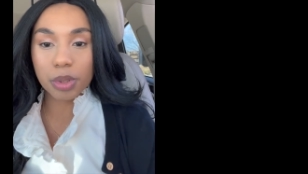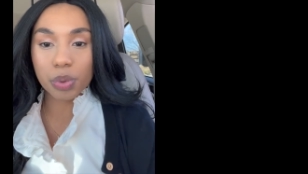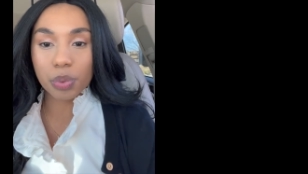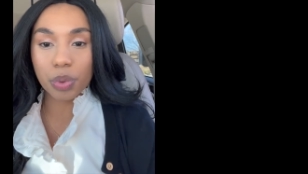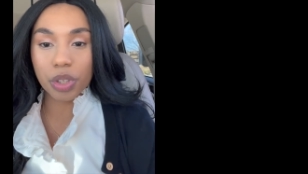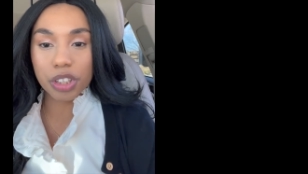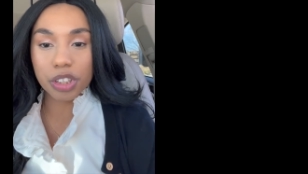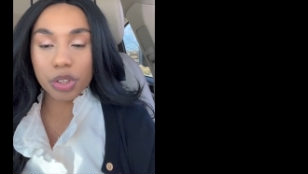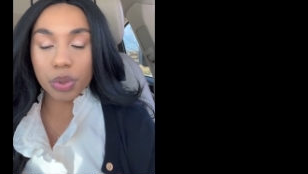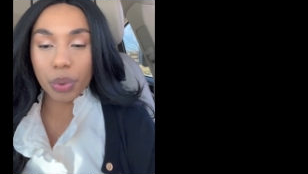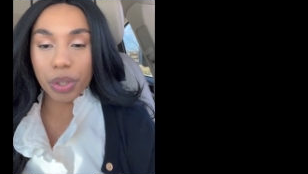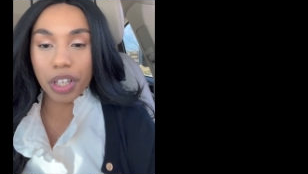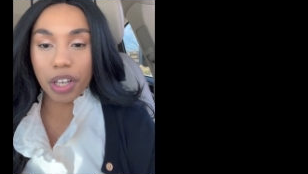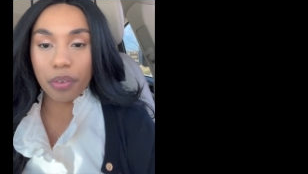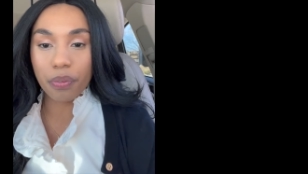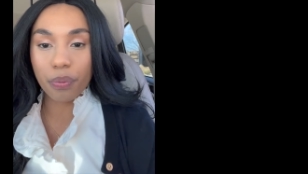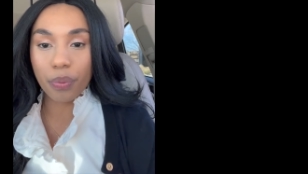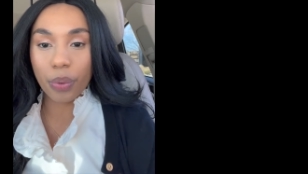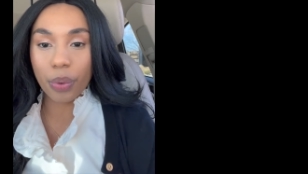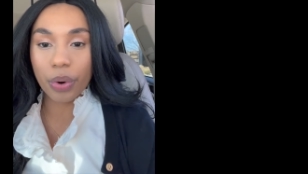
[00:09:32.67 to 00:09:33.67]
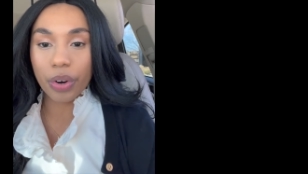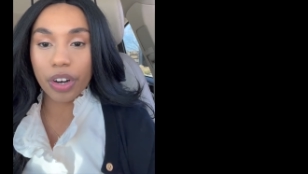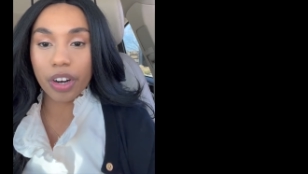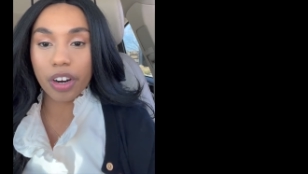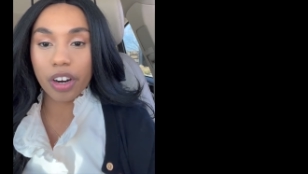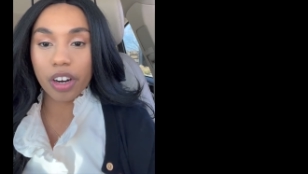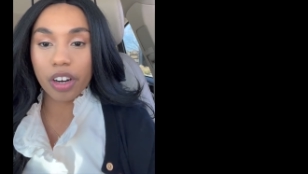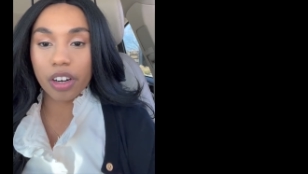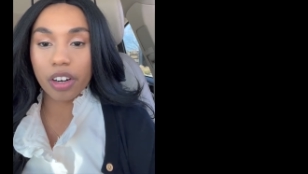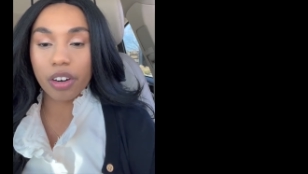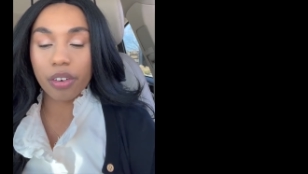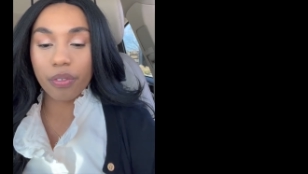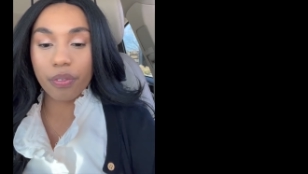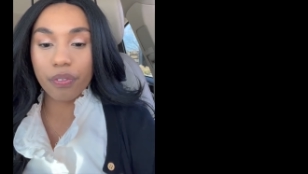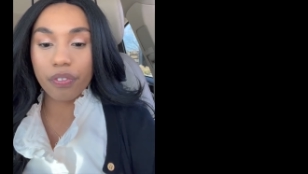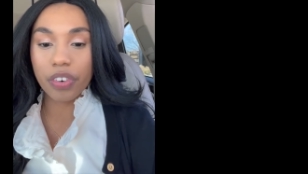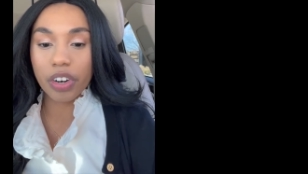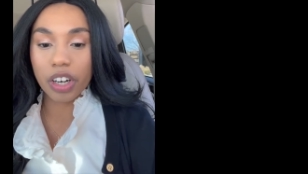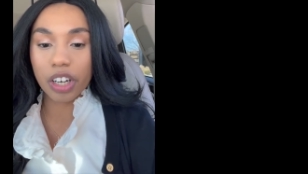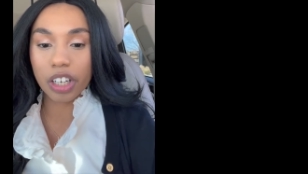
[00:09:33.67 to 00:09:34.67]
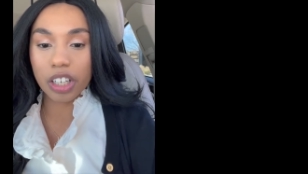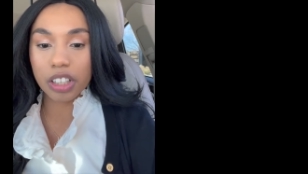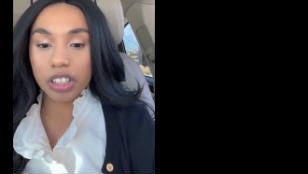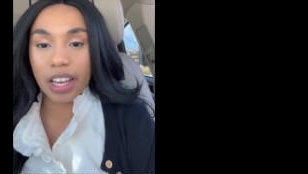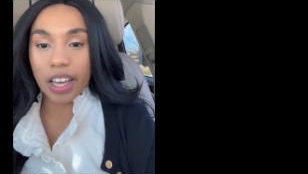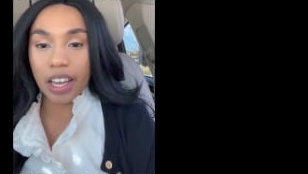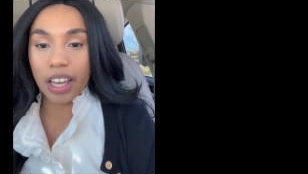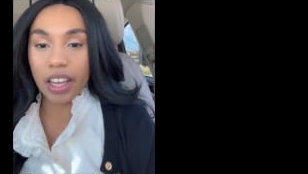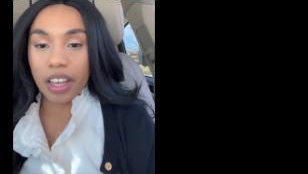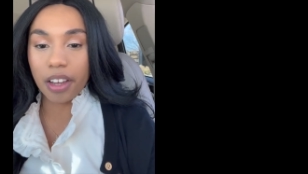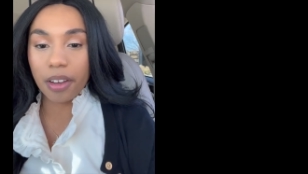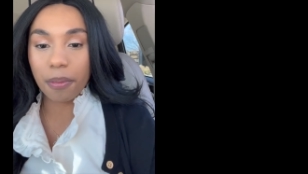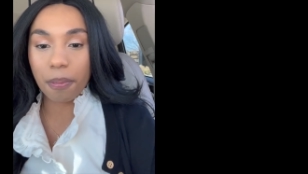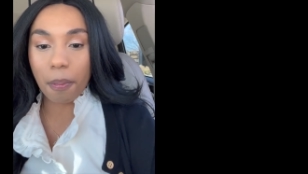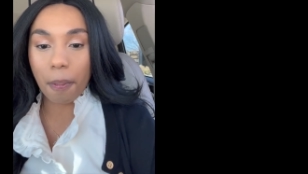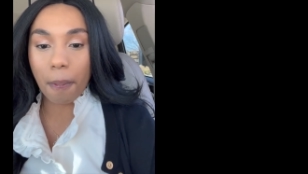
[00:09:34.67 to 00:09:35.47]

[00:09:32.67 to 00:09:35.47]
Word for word: 124 verse 8